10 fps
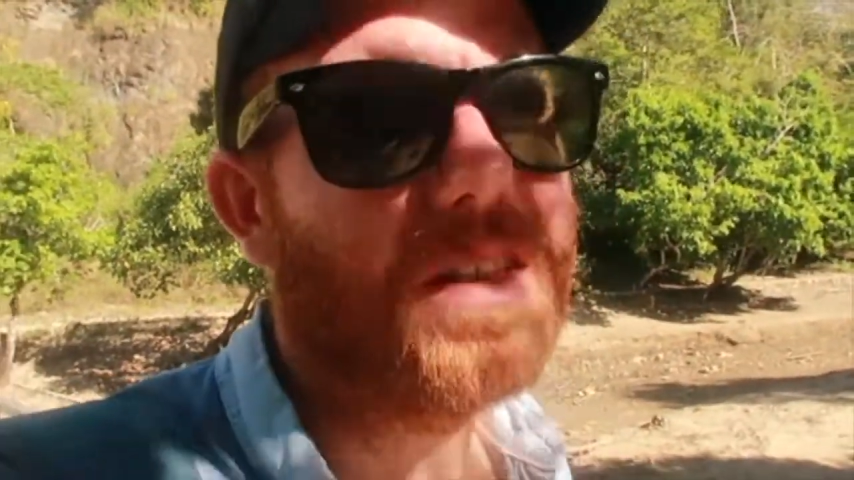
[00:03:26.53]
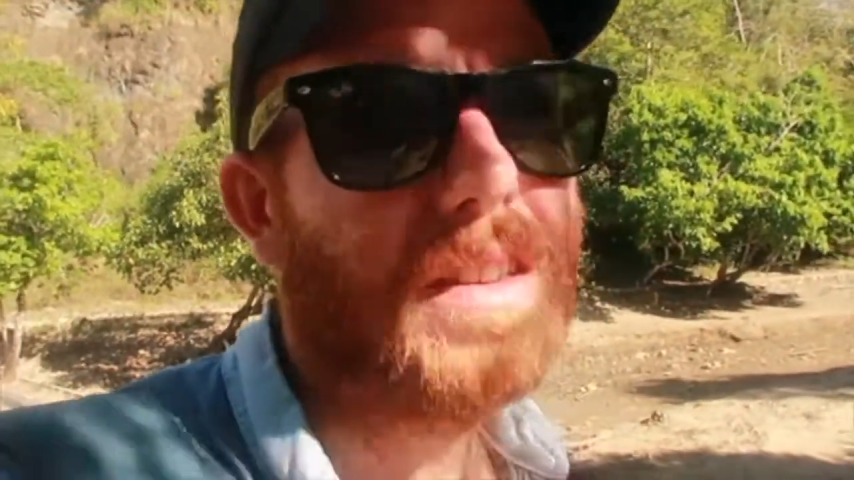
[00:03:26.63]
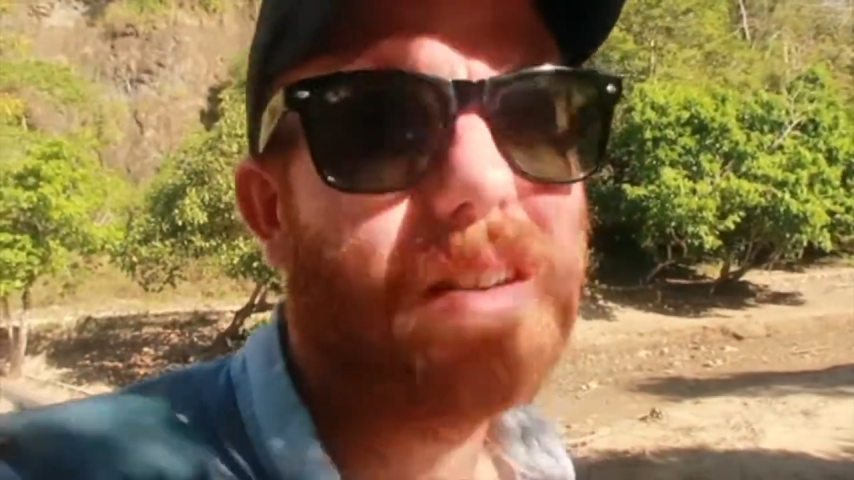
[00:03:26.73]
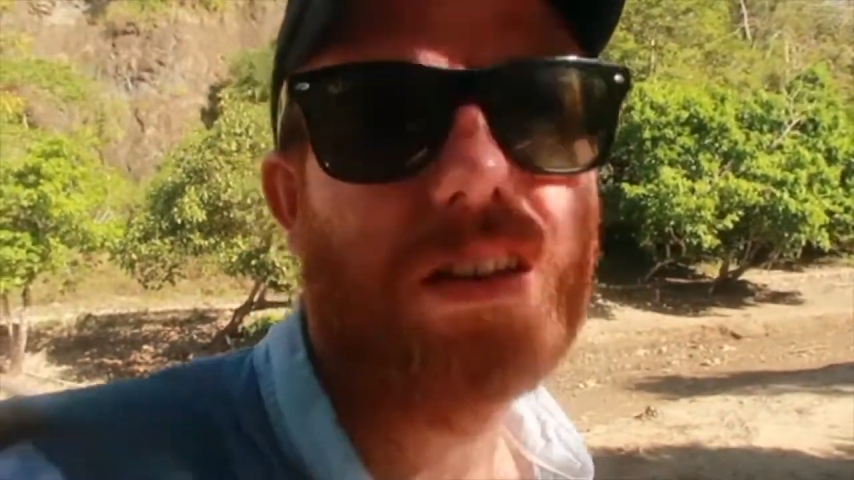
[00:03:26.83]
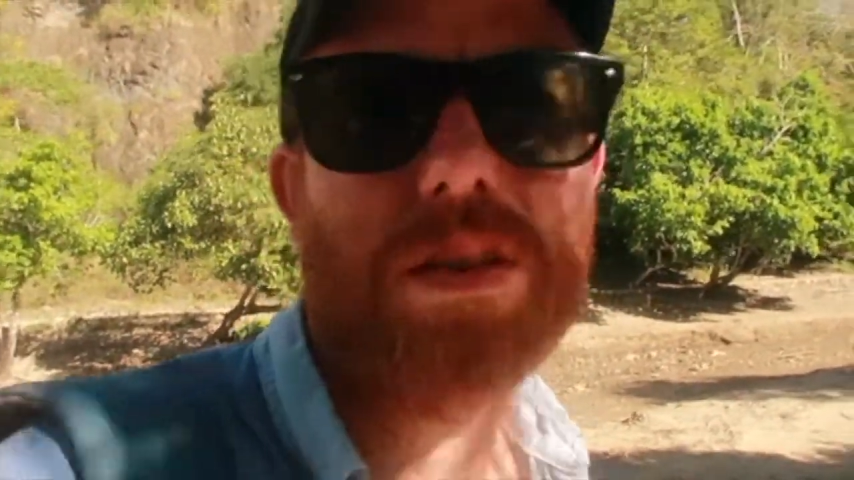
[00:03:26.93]

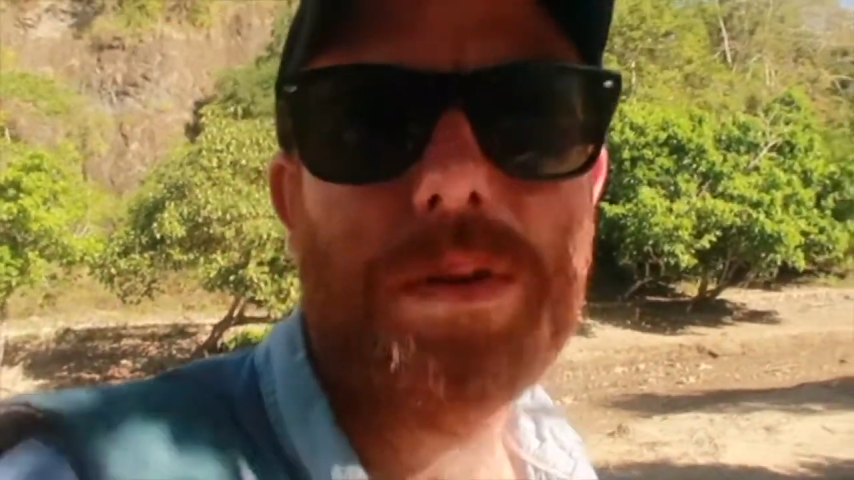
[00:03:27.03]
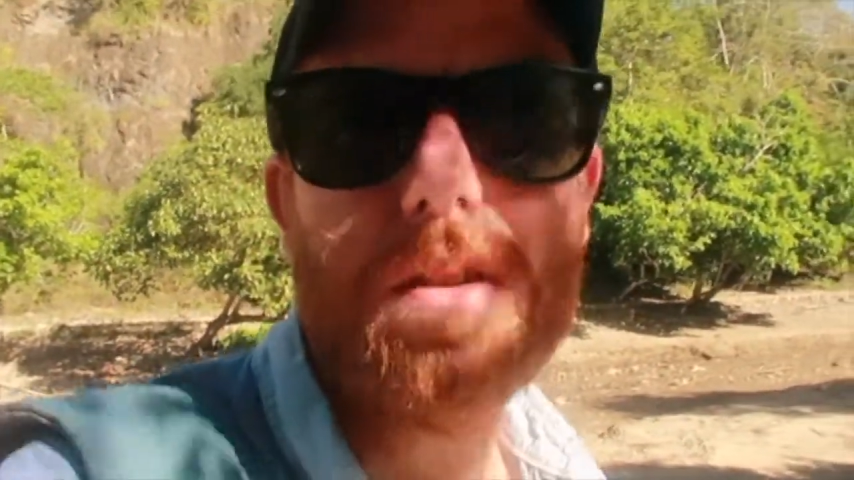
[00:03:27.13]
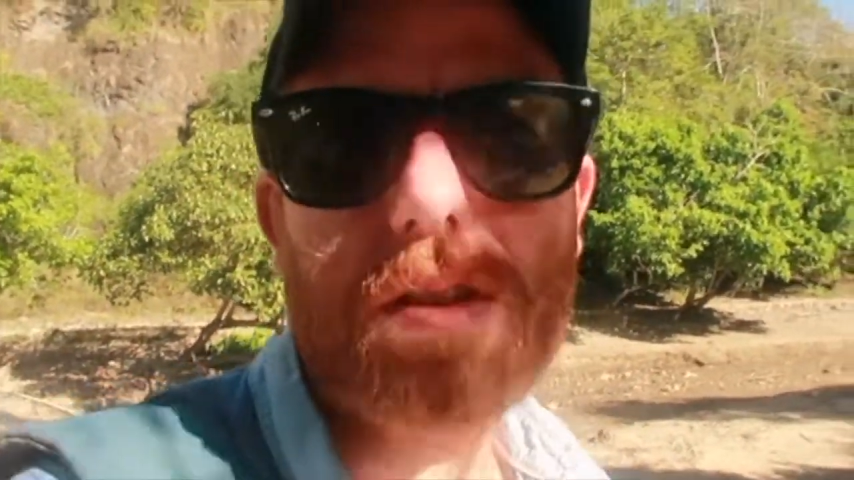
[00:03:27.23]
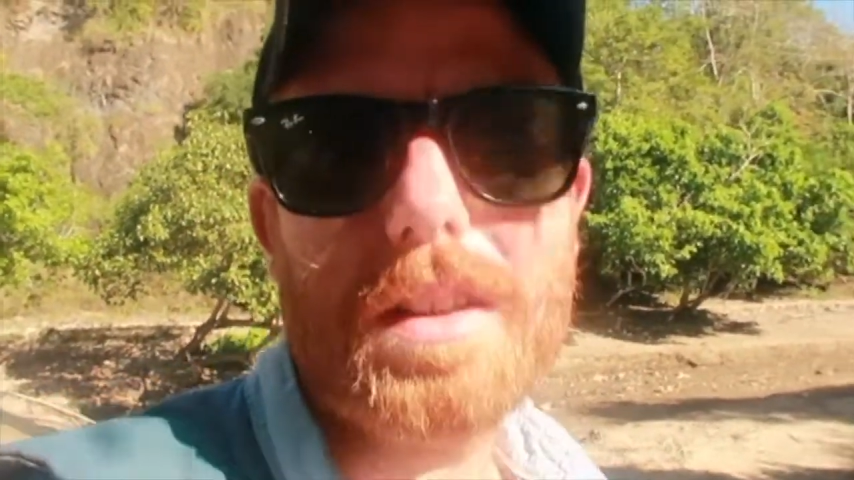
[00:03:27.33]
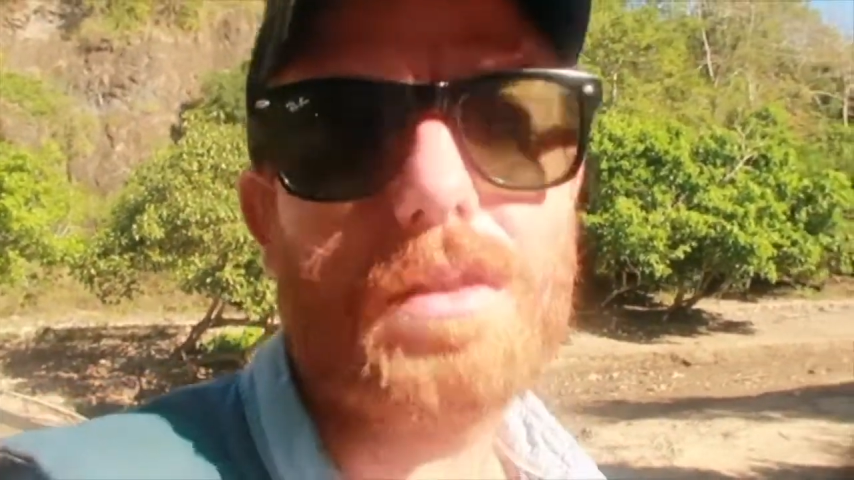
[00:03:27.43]
the
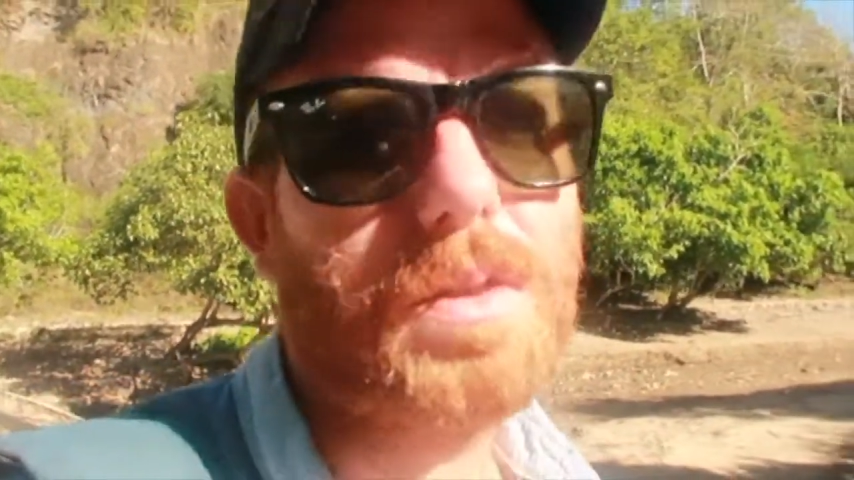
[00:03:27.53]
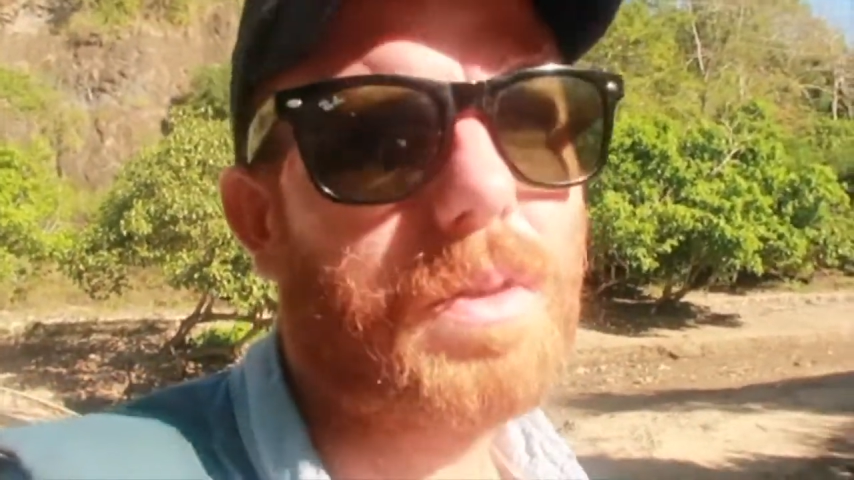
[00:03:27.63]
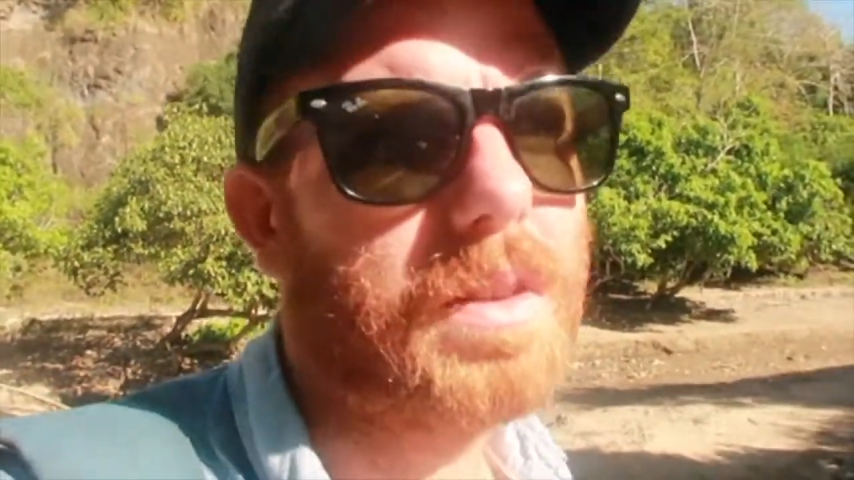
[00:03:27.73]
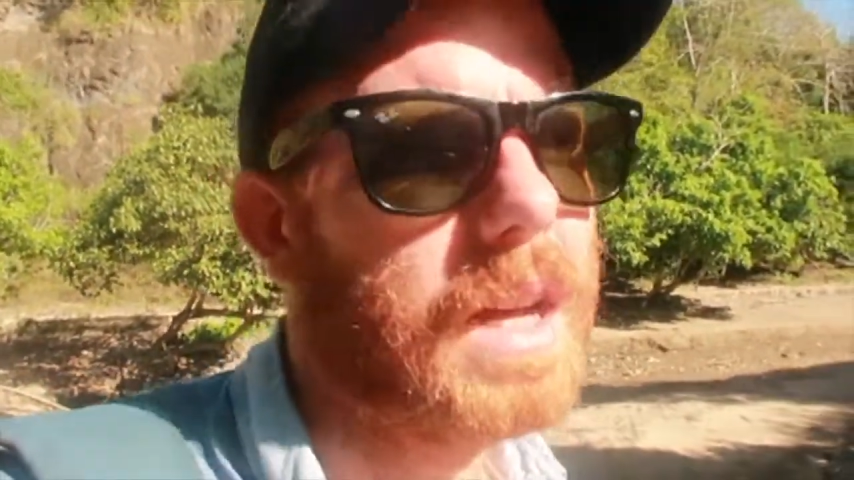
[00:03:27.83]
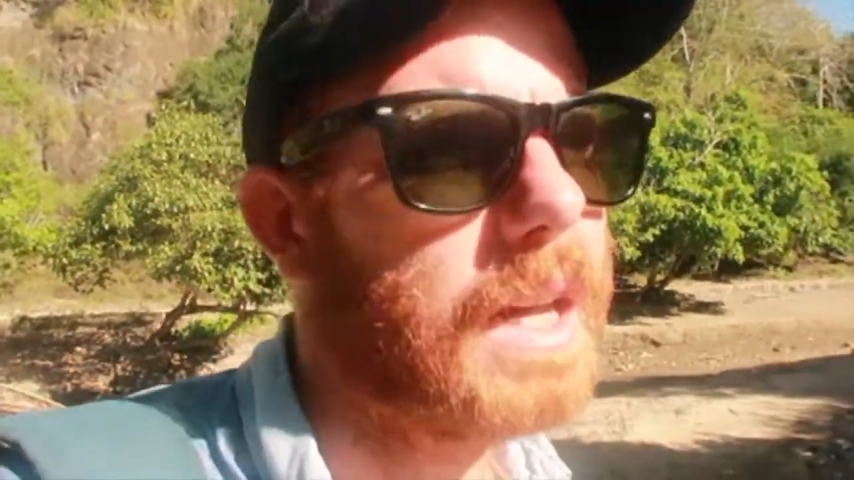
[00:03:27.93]
Komodo dragon tour.